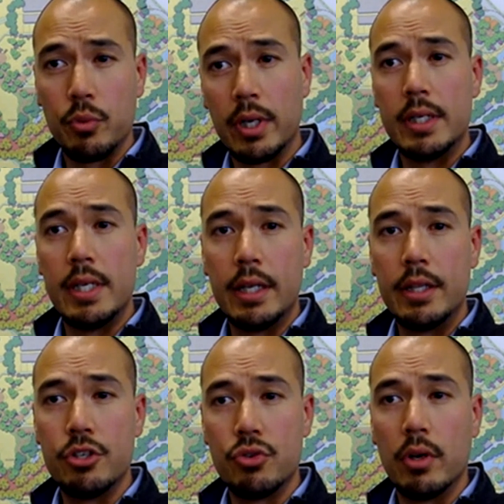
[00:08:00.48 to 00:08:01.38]
we're going to take
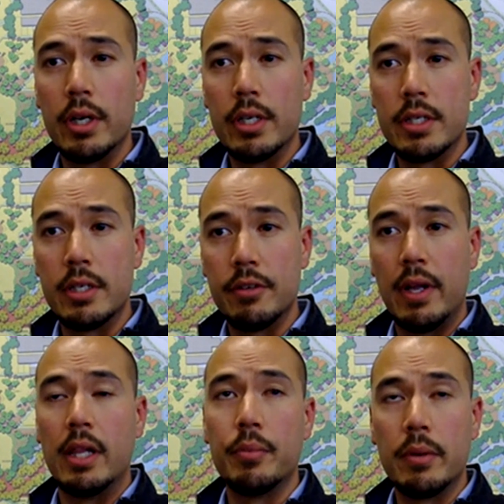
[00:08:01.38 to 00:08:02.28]
these drawings and
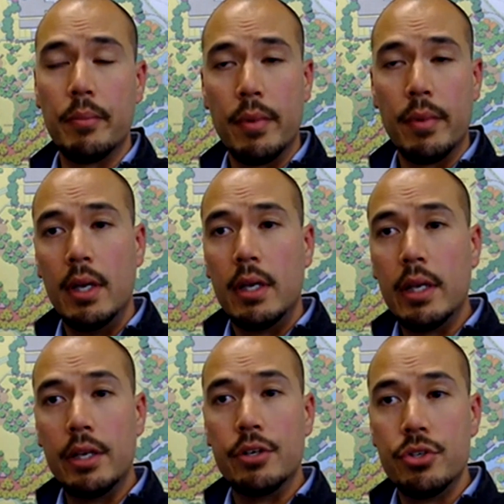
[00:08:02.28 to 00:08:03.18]
develop them
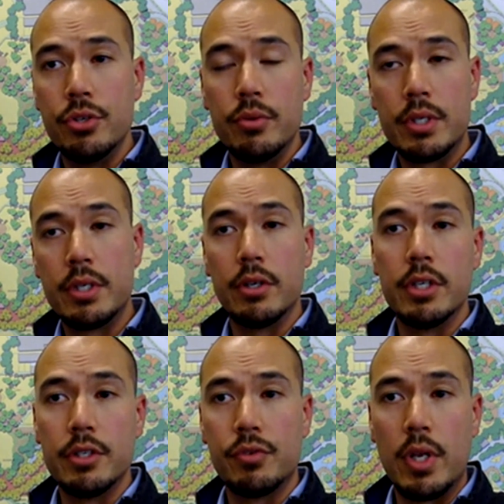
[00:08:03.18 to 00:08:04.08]
into a
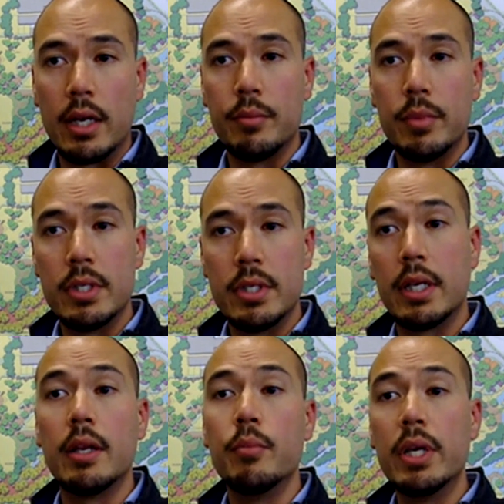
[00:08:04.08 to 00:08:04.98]
series of documents that
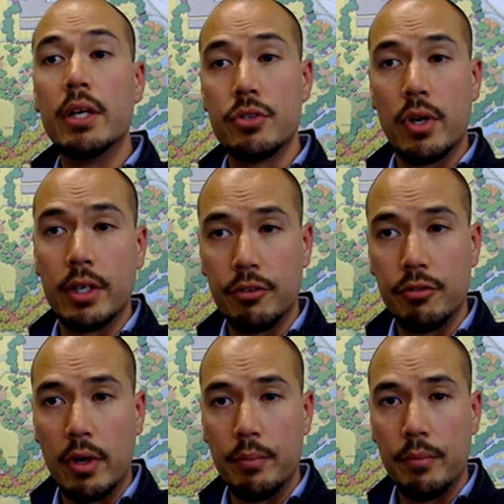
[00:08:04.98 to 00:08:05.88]
can be constructed
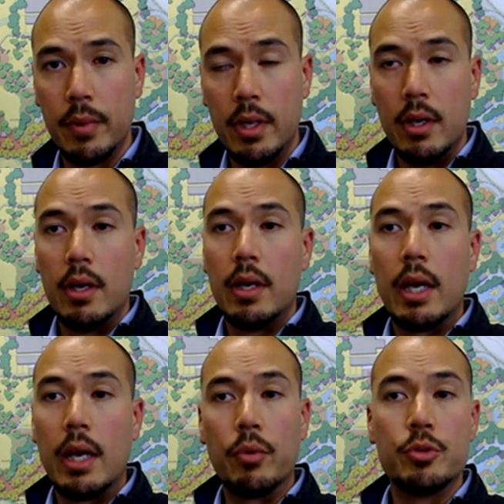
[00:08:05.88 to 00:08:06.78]
from,
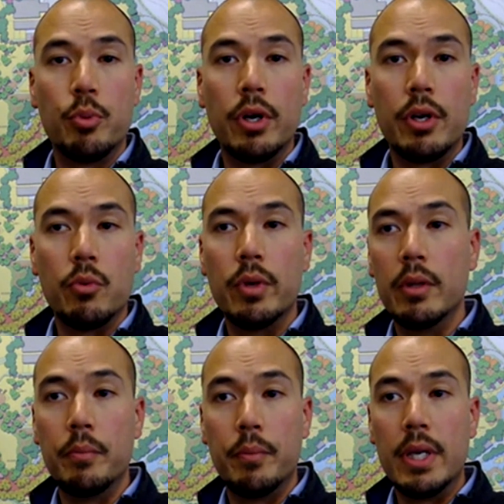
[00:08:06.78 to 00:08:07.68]
at which point
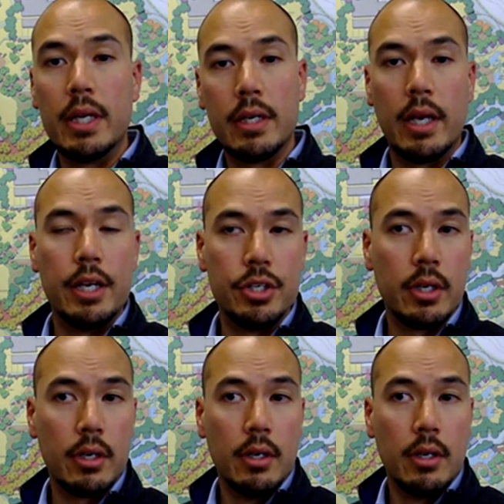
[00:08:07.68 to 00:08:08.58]
we'll be engaging